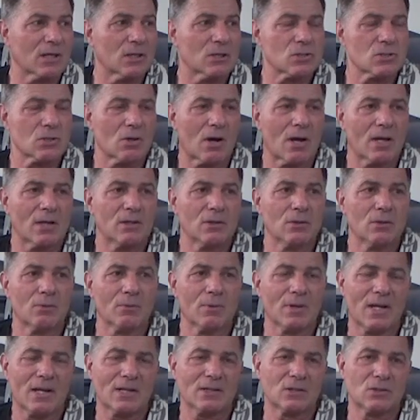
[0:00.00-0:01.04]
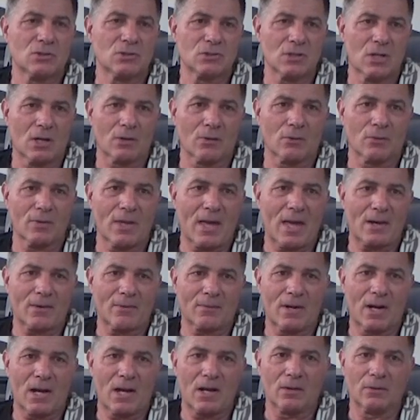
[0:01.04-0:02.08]
And so I knew we had to juggle that
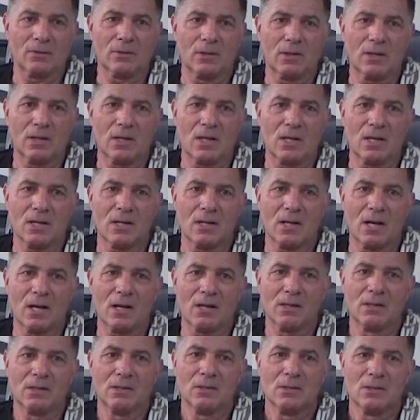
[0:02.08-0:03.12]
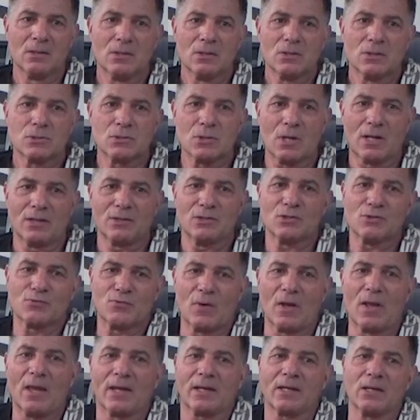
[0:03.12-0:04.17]
around. And so I just
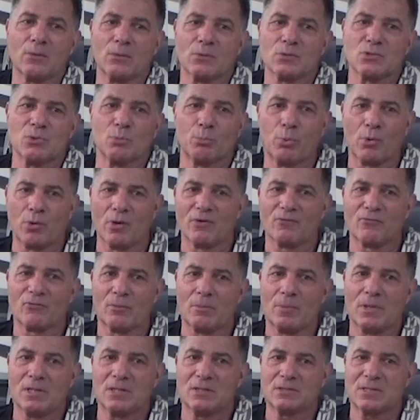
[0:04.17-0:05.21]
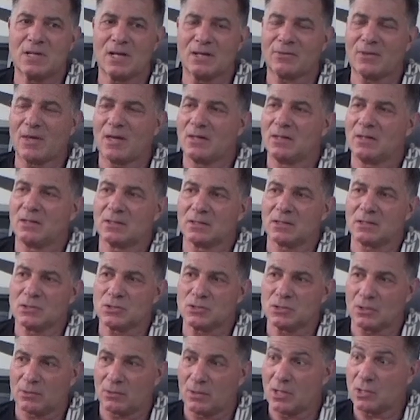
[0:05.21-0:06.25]
felt like it was important for me to take that into
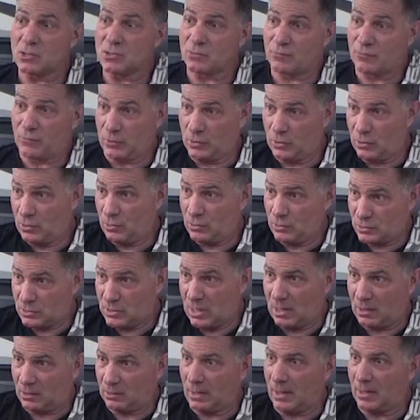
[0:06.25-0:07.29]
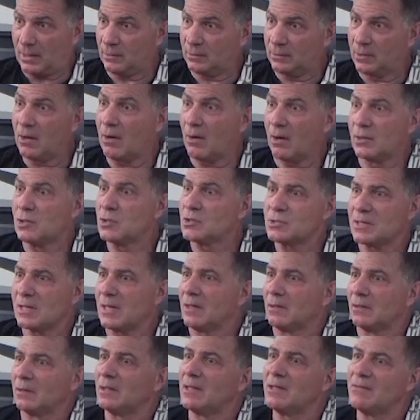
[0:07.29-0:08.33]
consideration for your sake. Like, no, I just
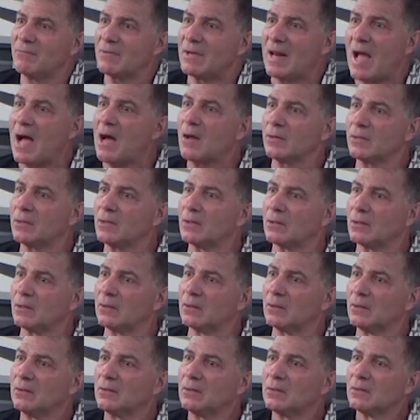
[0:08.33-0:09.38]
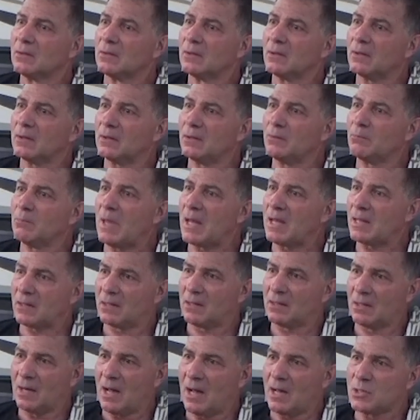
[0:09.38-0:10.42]
can't leave it out here and make it
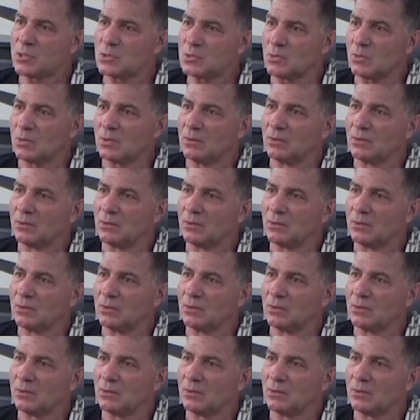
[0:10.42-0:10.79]
an eyesore.